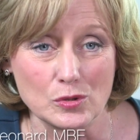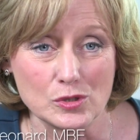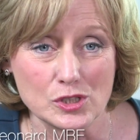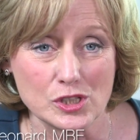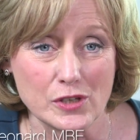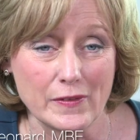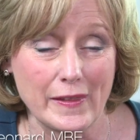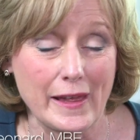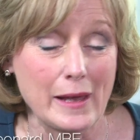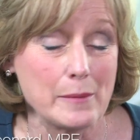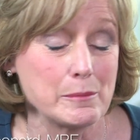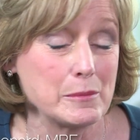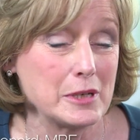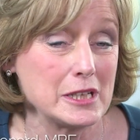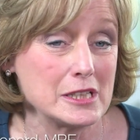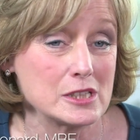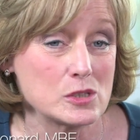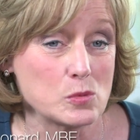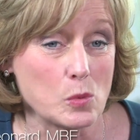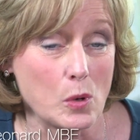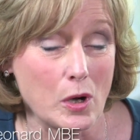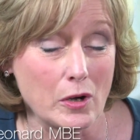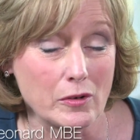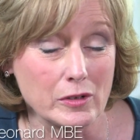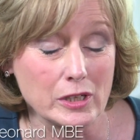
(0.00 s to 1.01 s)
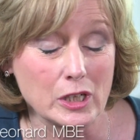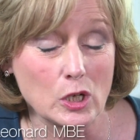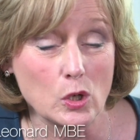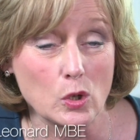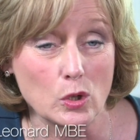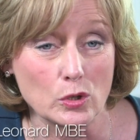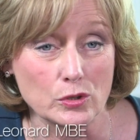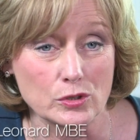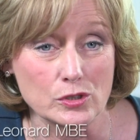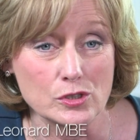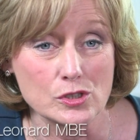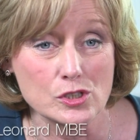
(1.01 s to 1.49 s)
so that means wearing
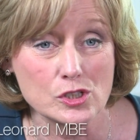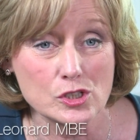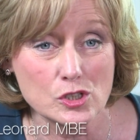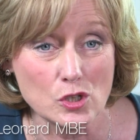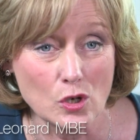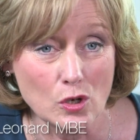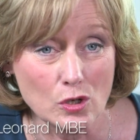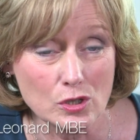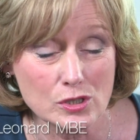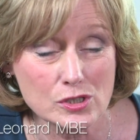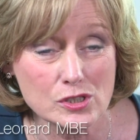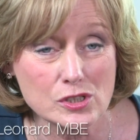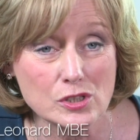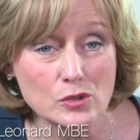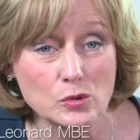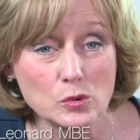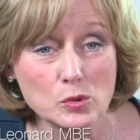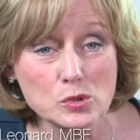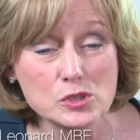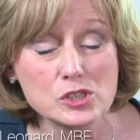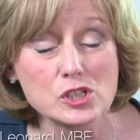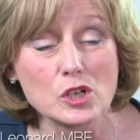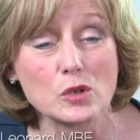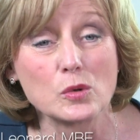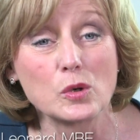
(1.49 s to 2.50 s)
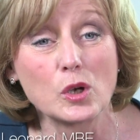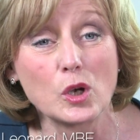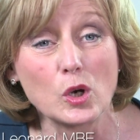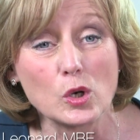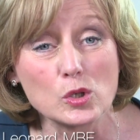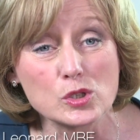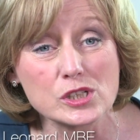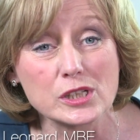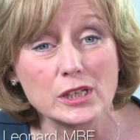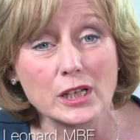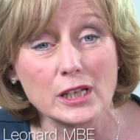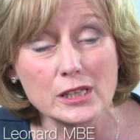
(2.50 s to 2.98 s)
cotton socks and also
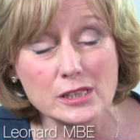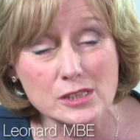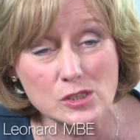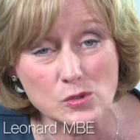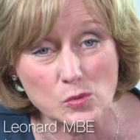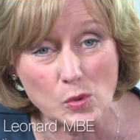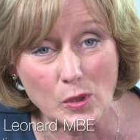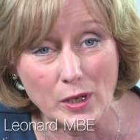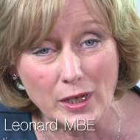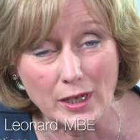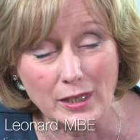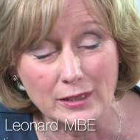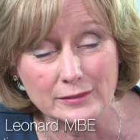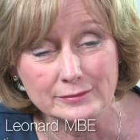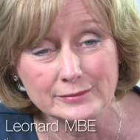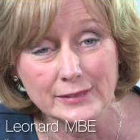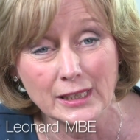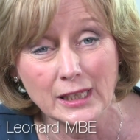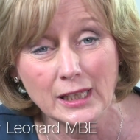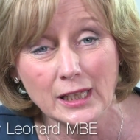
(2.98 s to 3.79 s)
cotton underwear.